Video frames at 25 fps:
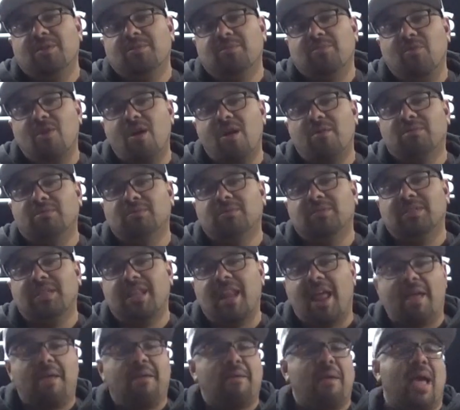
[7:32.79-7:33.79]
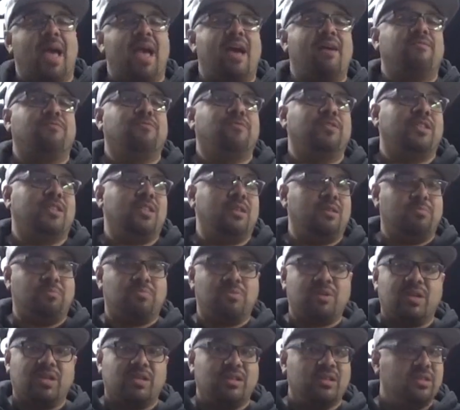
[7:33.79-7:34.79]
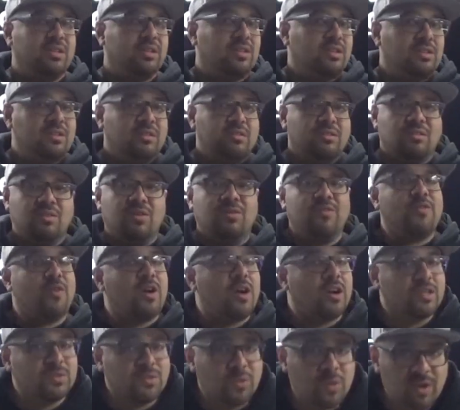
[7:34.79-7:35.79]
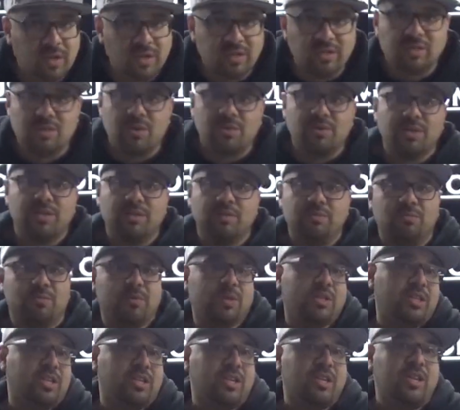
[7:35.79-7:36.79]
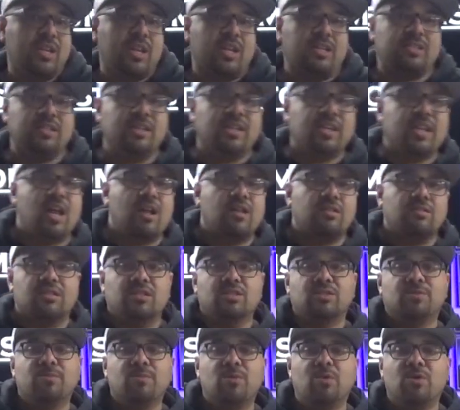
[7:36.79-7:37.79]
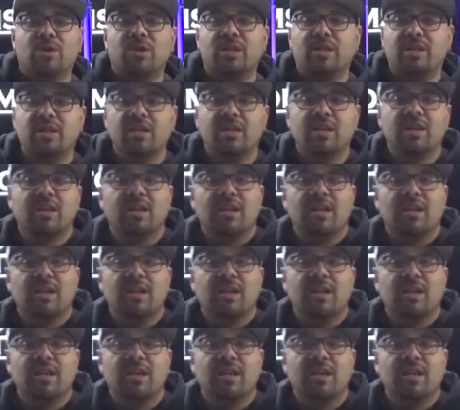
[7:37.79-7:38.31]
problems that I have with it, but so far it's working so really good. I took it out this morning.